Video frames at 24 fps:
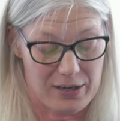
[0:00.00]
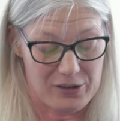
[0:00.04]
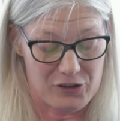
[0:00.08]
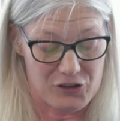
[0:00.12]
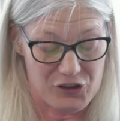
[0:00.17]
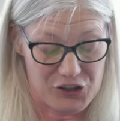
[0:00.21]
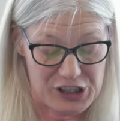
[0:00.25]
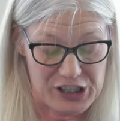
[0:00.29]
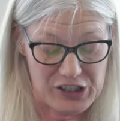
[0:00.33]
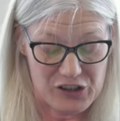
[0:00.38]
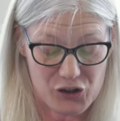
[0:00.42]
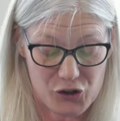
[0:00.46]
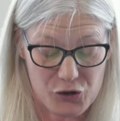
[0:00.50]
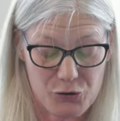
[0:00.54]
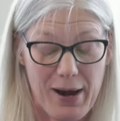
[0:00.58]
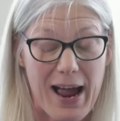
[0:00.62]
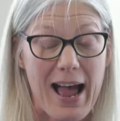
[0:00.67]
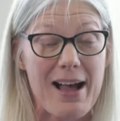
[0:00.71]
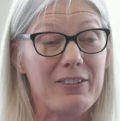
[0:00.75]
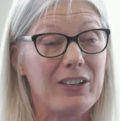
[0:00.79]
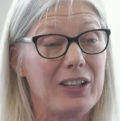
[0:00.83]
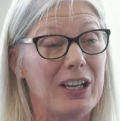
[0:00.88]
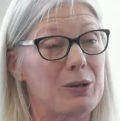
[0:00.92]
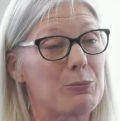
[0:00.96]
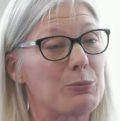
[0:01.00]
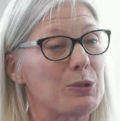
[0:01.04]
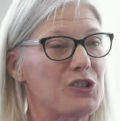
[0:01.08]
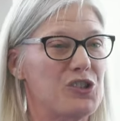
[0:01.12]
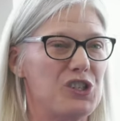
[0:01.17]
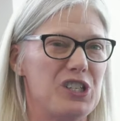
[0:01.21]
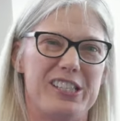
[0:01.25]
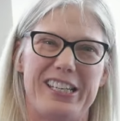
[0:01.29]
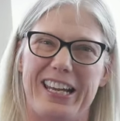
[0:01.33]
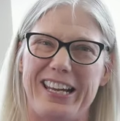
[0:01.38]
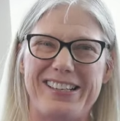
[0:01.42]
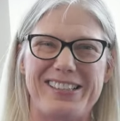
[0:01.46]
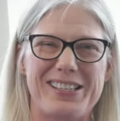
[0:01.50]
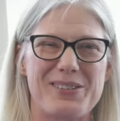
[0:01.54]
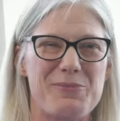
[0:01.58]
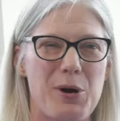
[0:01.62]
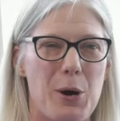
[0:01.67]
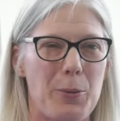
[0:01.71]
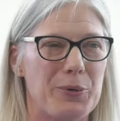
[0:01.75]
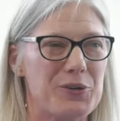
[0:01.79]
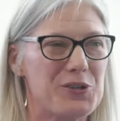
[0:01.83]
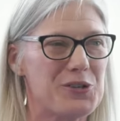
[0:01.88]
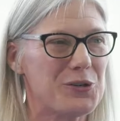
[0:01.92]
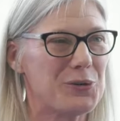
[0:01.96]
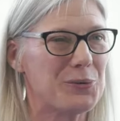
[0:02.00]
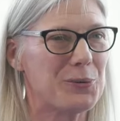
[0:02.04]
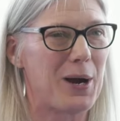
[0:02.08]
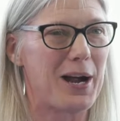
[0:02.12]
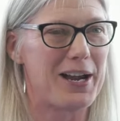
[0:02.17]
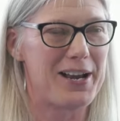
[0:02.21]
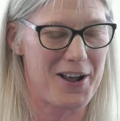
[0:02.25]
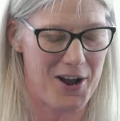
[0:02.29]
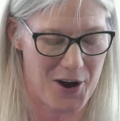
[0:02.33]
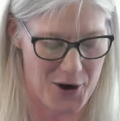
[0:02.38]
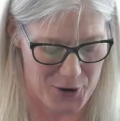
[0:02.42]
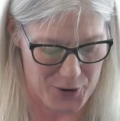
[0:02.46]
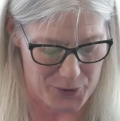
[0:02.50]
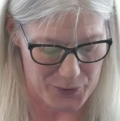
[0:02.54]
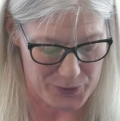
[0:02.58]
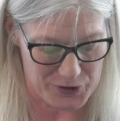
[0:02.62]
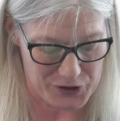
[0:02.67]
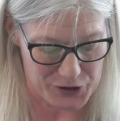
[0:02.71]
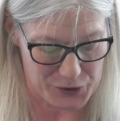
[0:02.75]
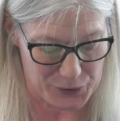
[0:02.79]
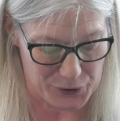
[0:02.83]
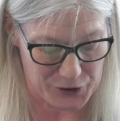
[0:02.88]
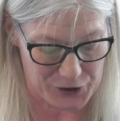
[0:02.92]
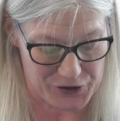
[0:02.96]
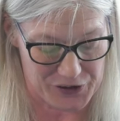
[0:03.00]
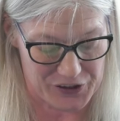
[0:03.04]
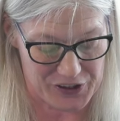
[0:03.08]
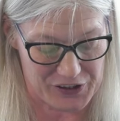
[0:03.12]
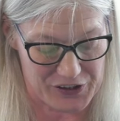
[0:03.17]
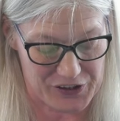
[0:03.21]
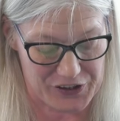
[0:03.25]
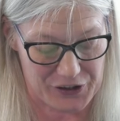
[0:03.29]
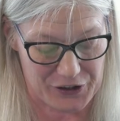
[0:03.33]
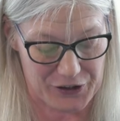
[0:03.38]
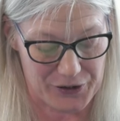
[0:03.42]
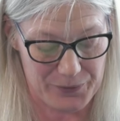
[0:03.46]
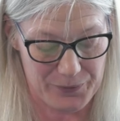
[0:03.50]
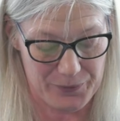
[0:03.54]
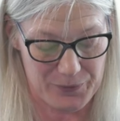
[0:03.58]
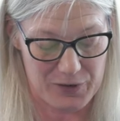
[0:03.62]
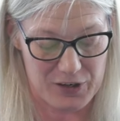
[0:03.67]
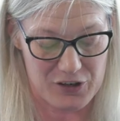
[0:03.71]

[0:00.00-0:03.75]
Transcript: She's traveling, but she takes a moment to write home to her sister.